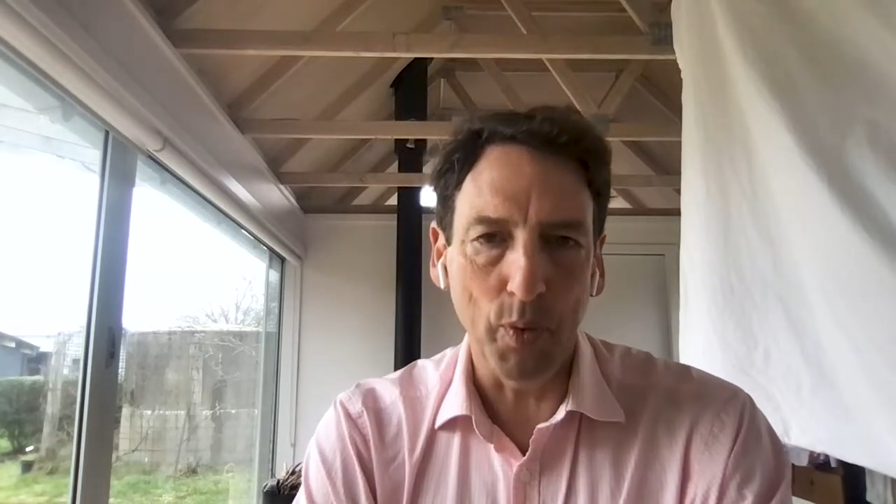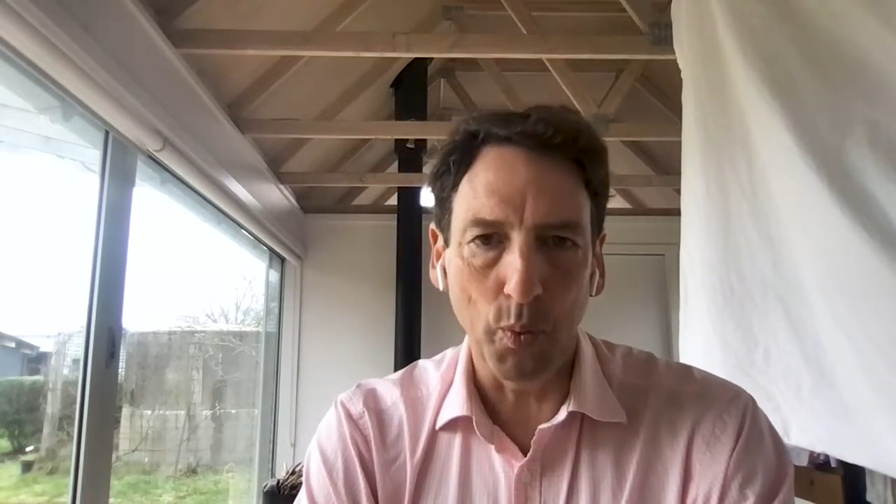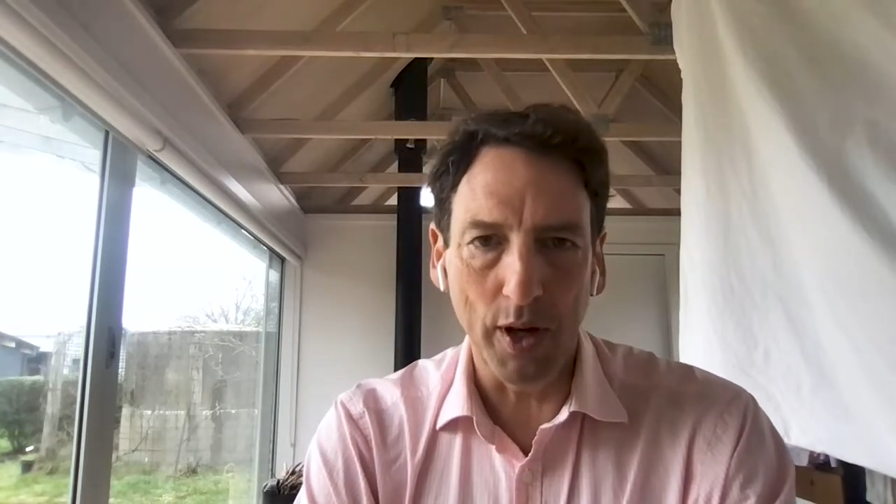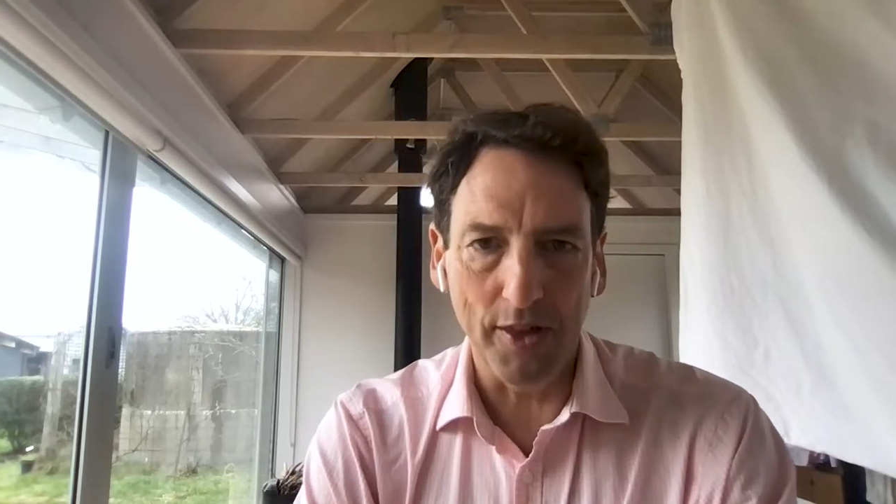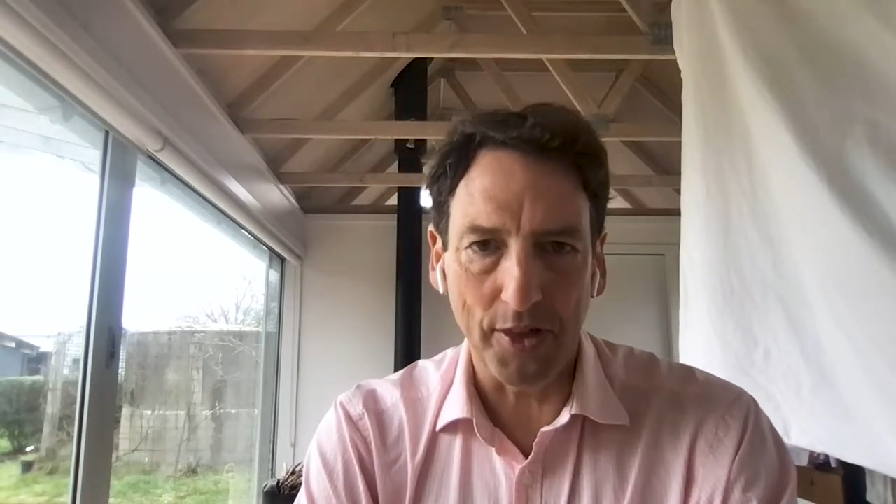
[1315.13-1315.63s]

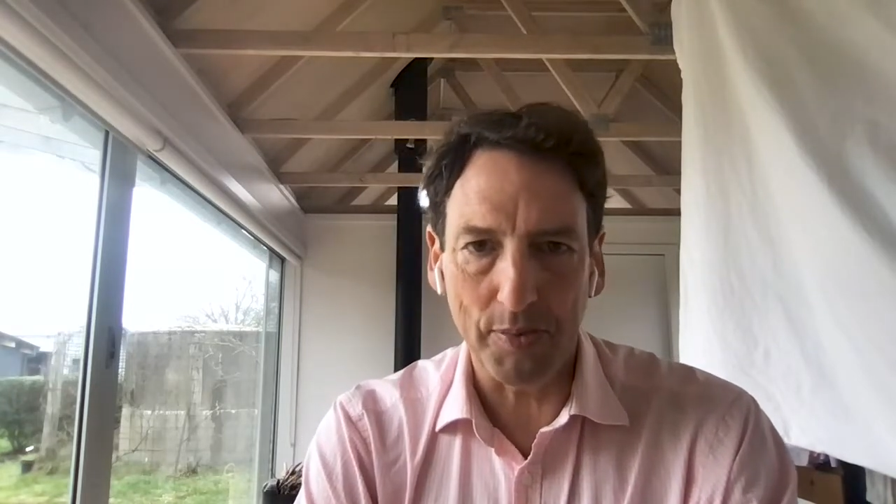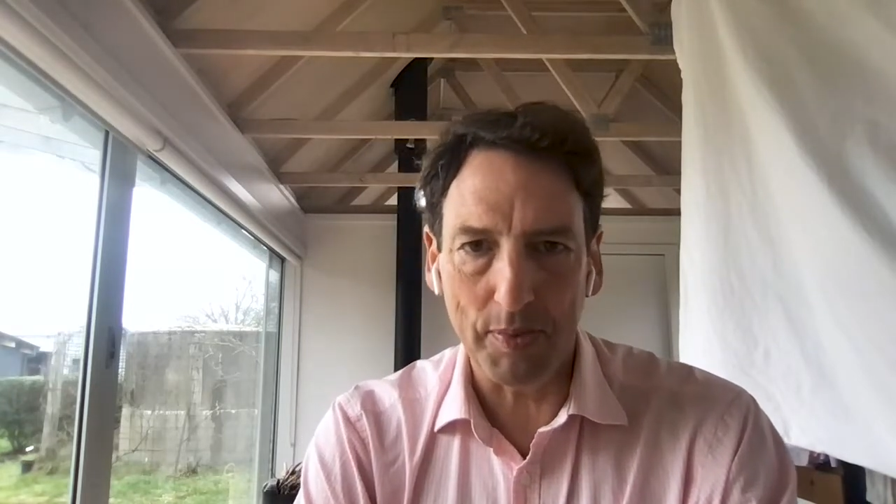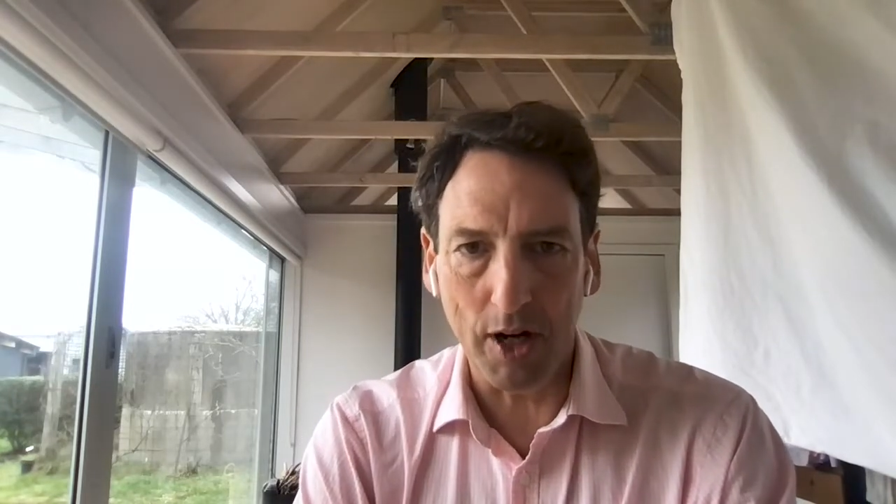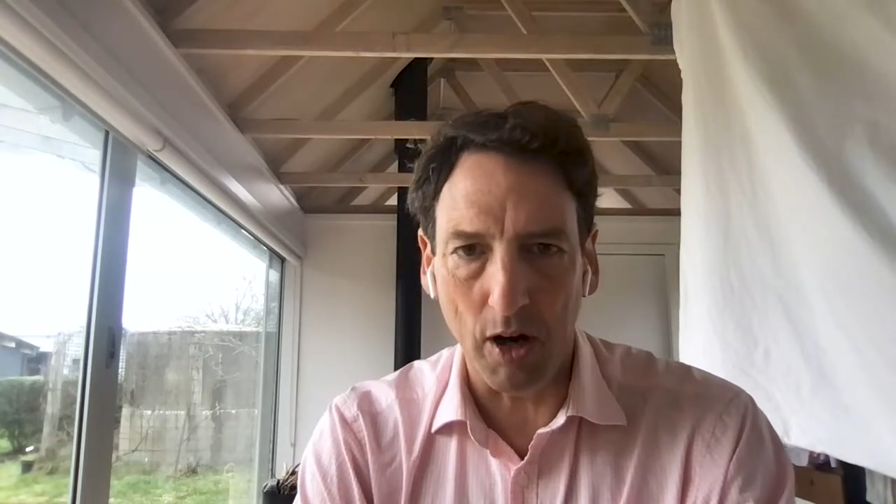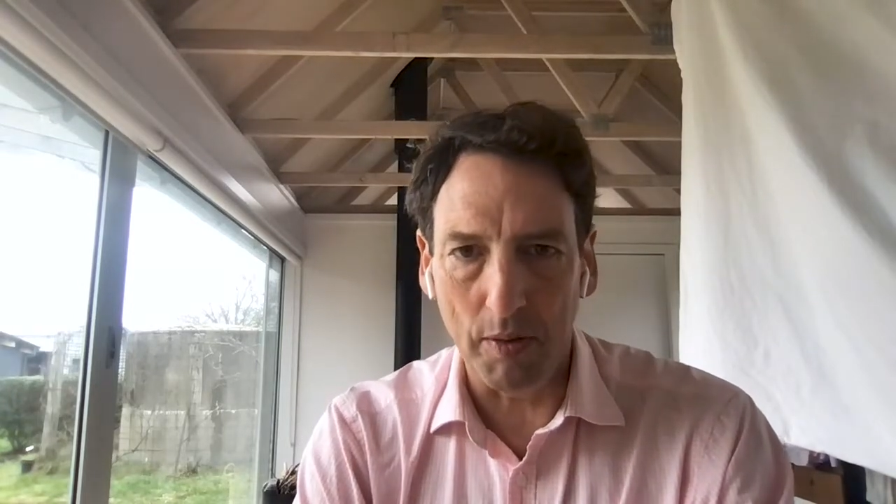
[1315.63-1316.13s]
with
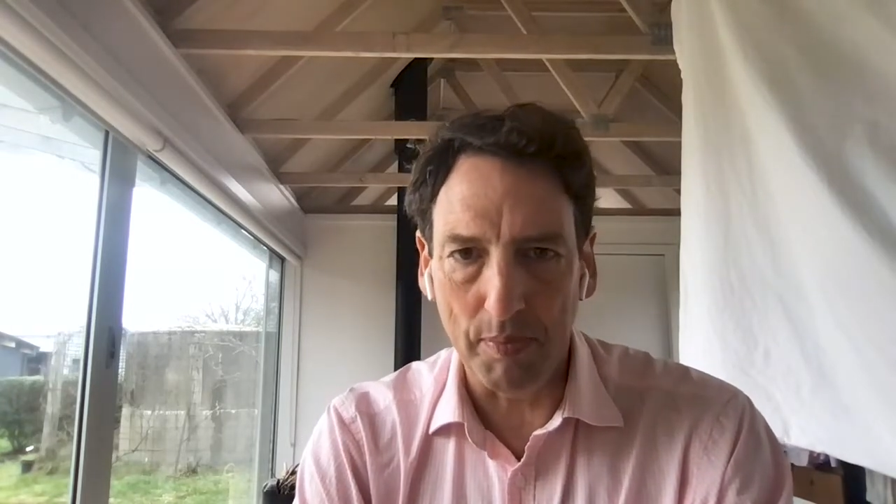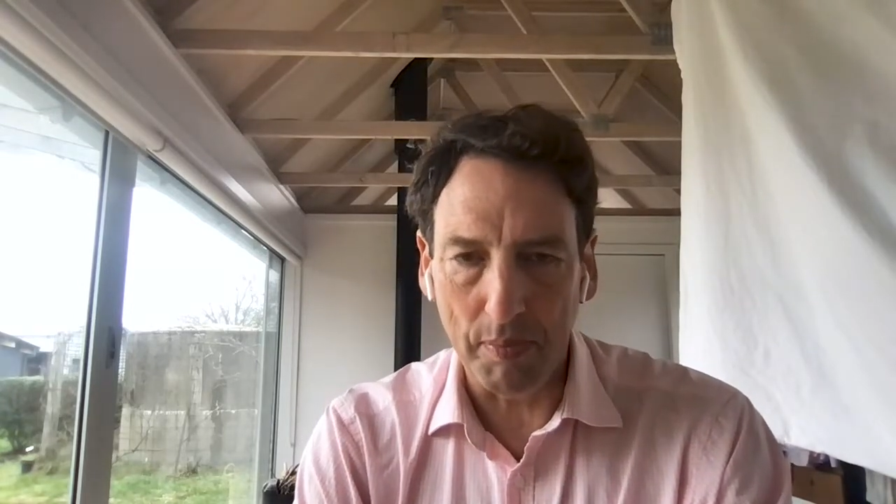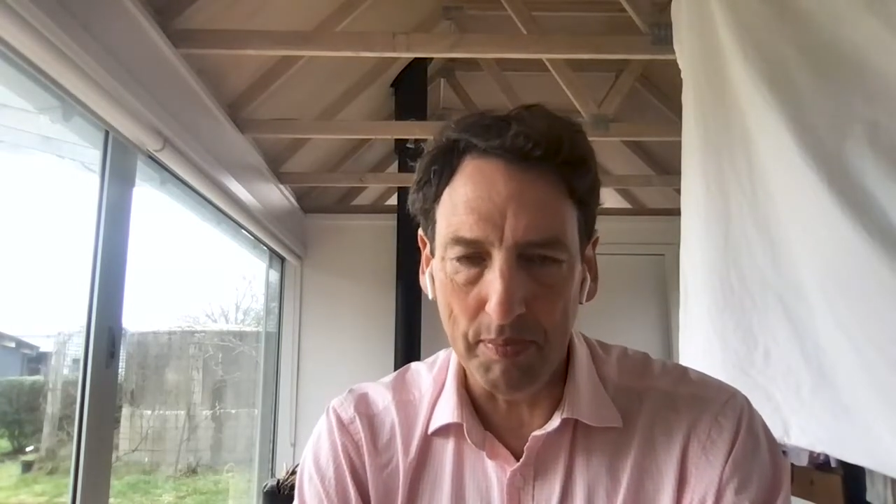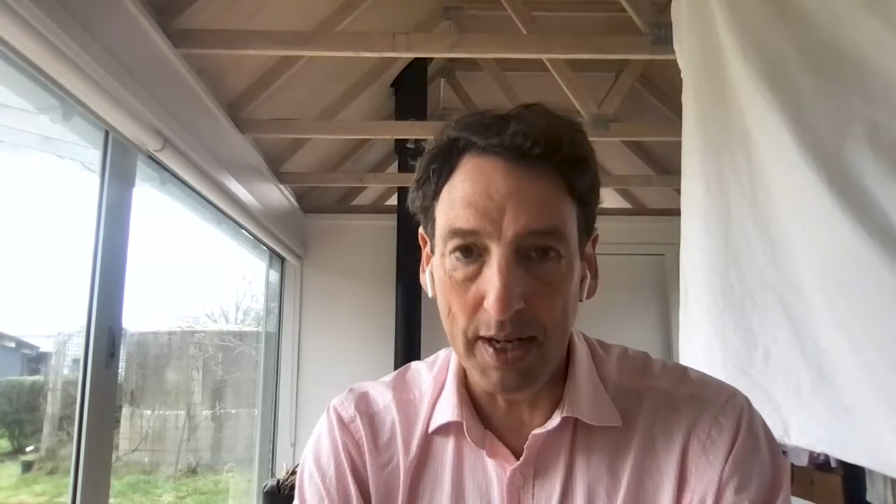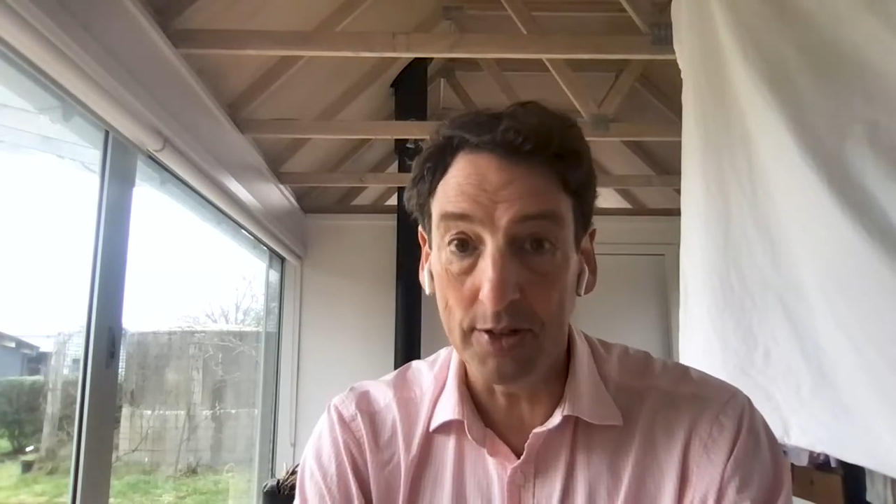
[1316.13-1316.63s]

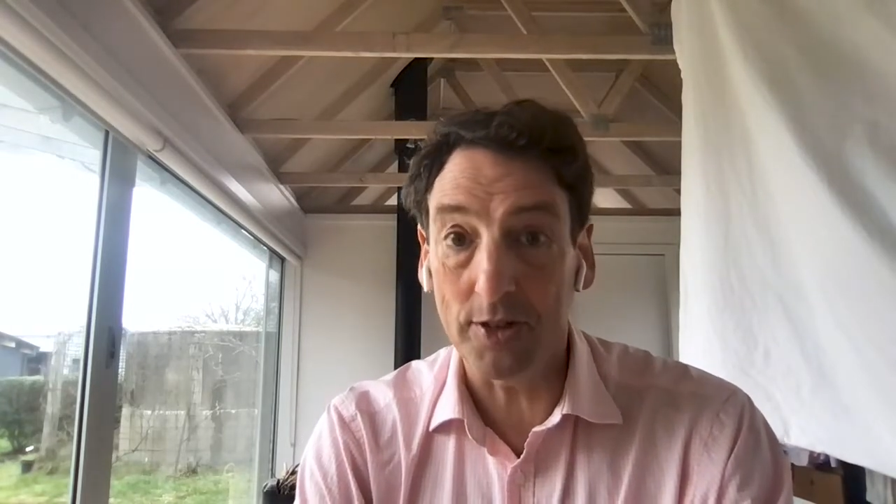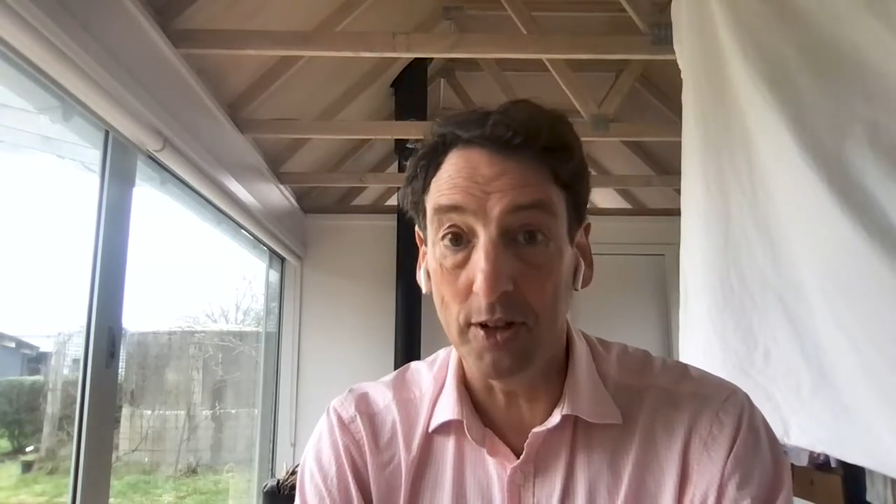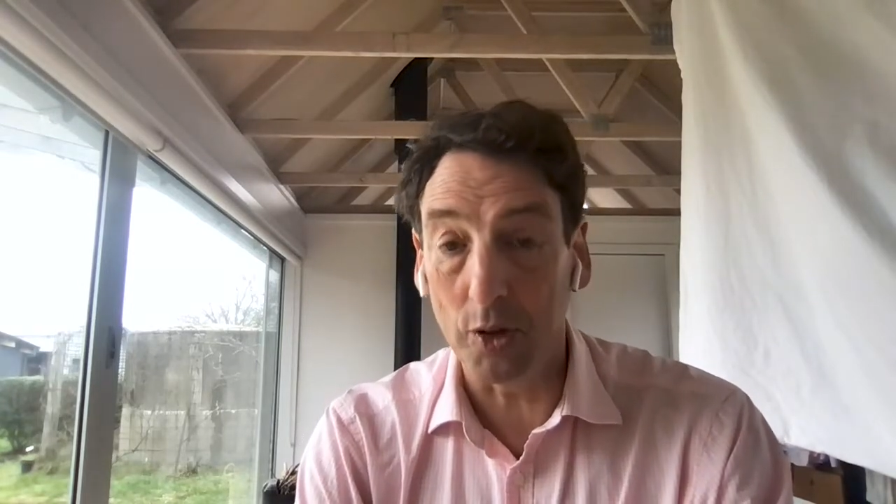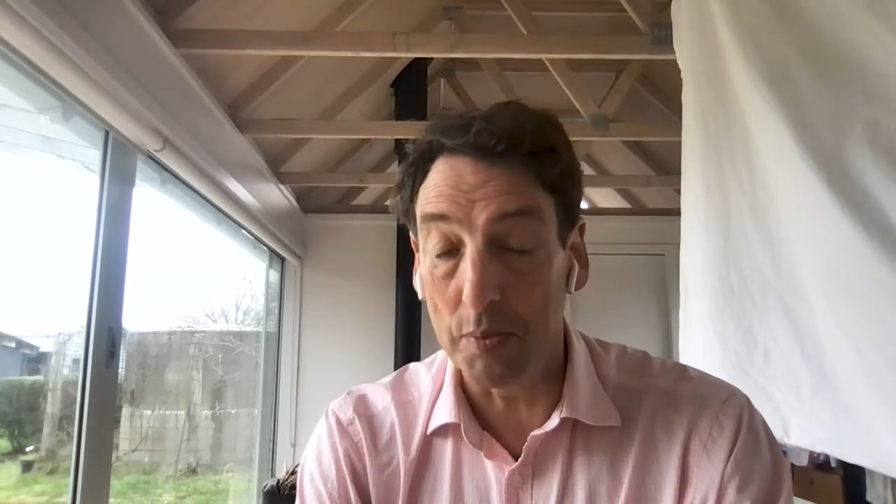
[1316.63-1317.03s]
ministers